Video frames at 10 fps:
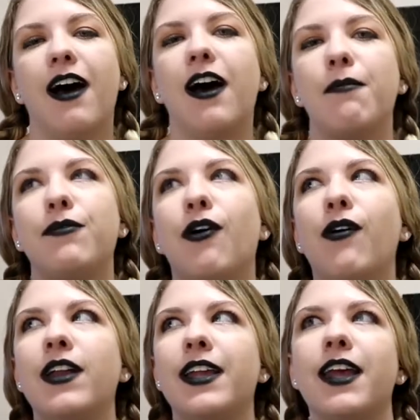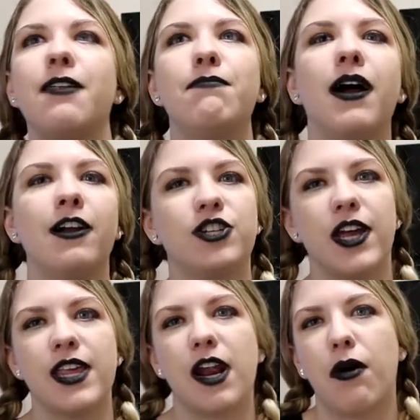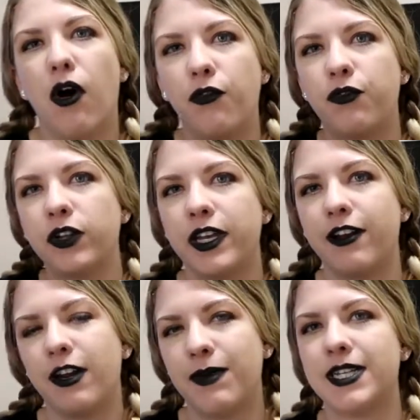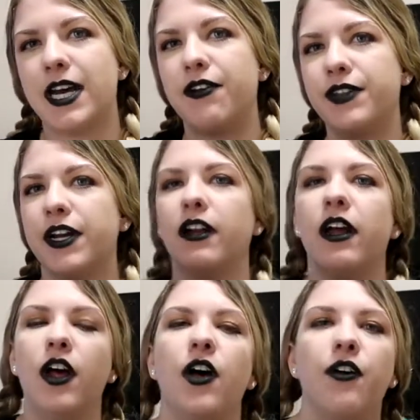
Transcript: I'm going again in March, and then I'm hopefully going to be down there